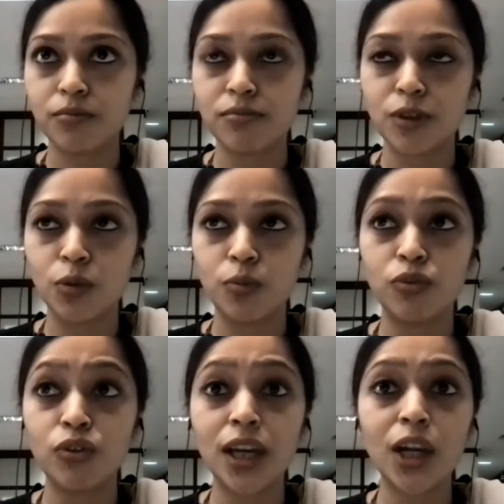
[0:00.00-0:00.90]
to
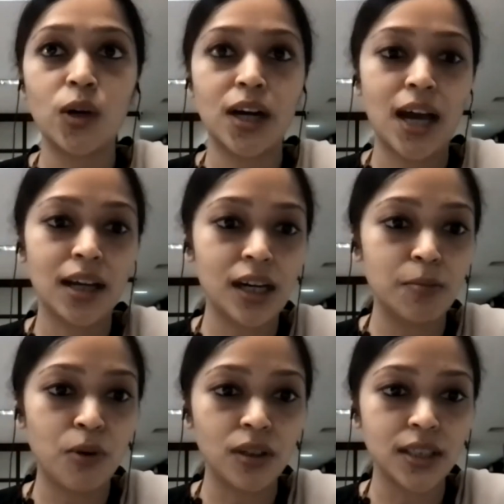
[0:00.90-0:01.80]
relook at our
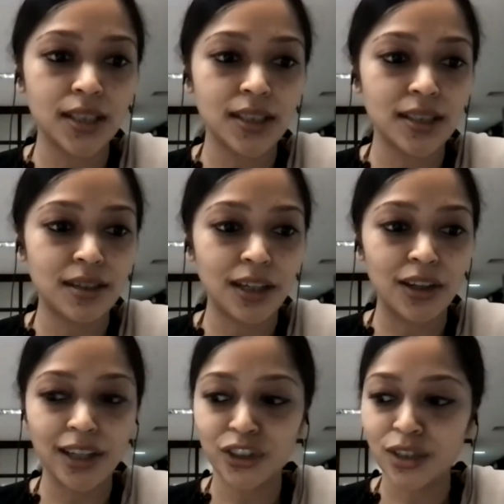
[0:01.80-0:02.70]
policies and
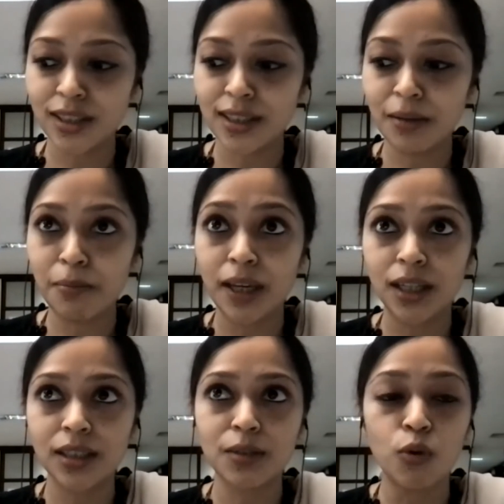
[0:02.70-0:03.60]
regulations and make
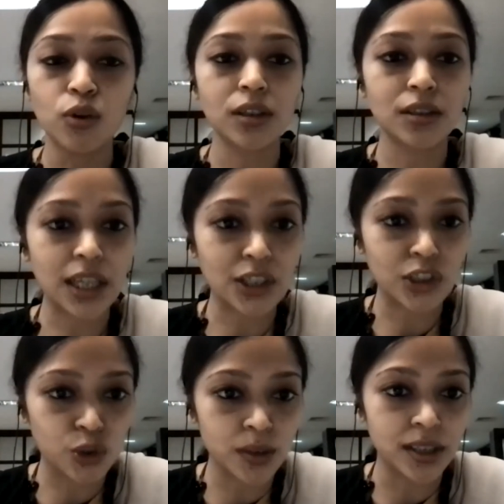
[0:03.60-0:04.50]
it more
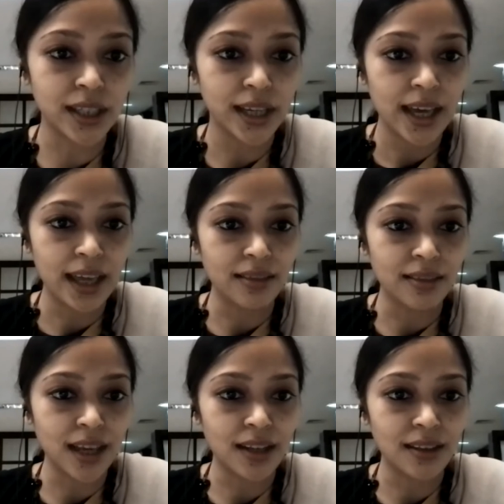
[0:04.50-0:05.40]
contextual
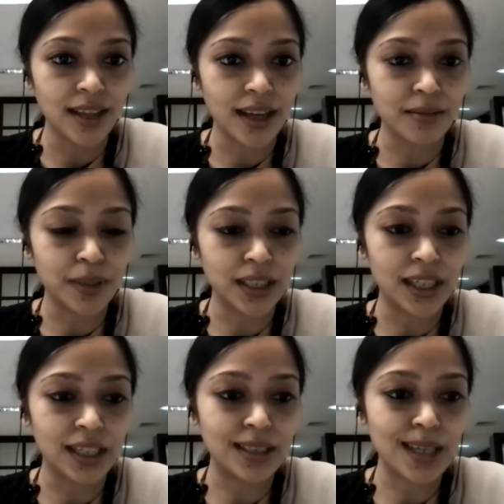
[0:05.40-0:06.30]
in that
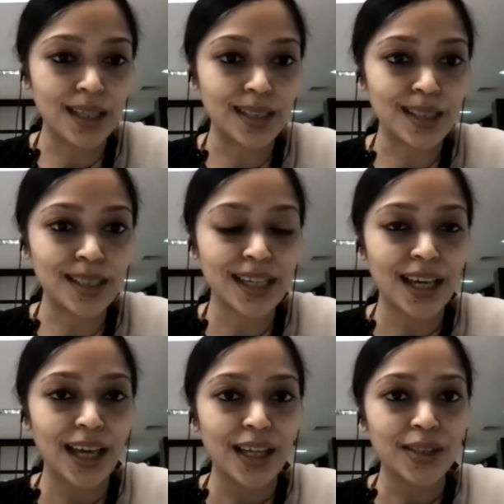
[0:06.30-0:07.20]
particular sense.
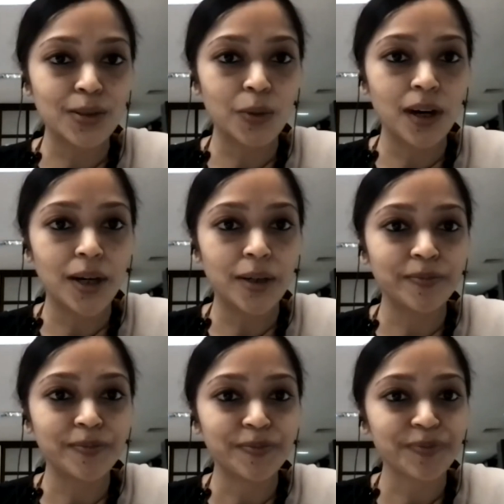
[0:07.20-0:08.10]
So
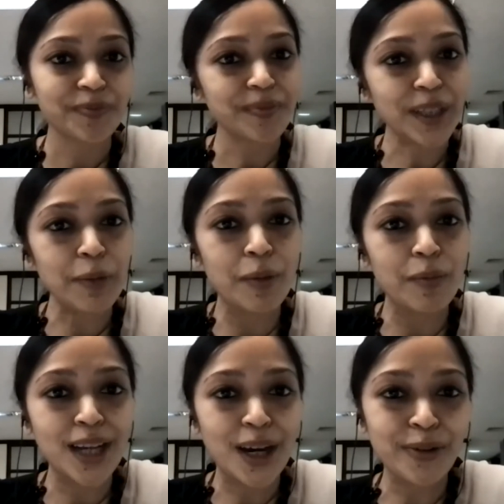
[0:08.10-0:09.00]

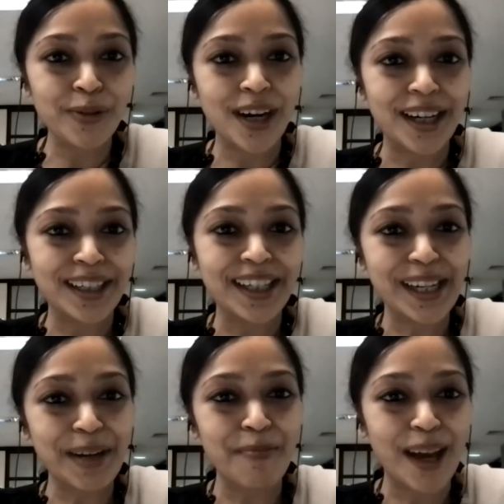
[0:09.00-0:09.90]
maybe now I'll
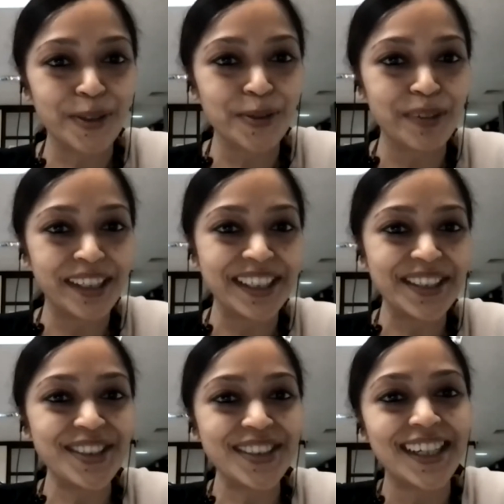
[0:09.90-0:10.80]
come back to
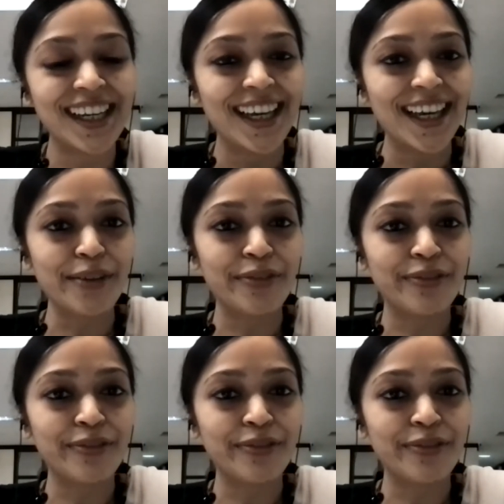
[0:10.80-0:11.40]
Mahesh. If